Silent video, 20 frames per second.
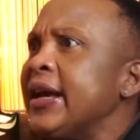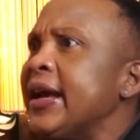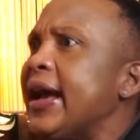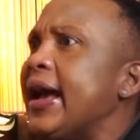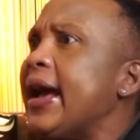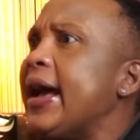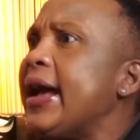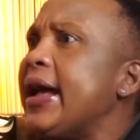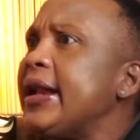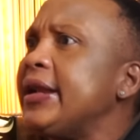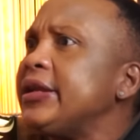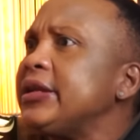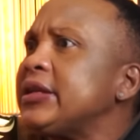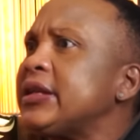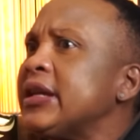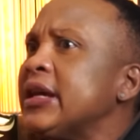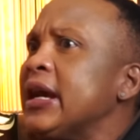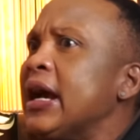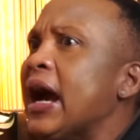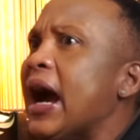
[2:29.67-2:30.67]
And
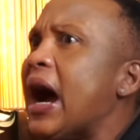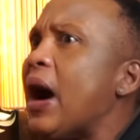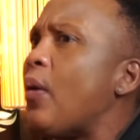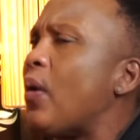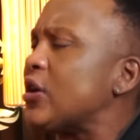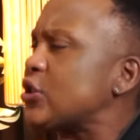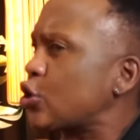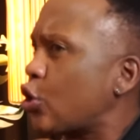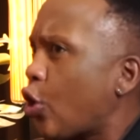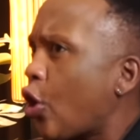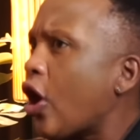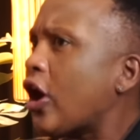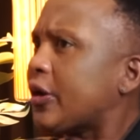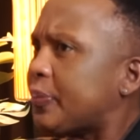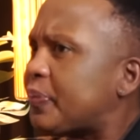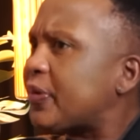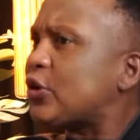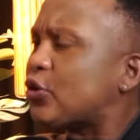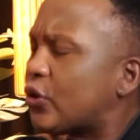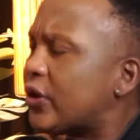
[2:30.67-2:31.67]
I was caught
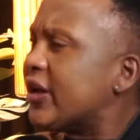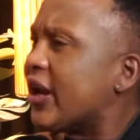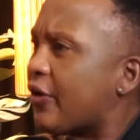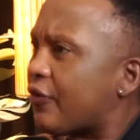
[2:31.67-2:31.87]
between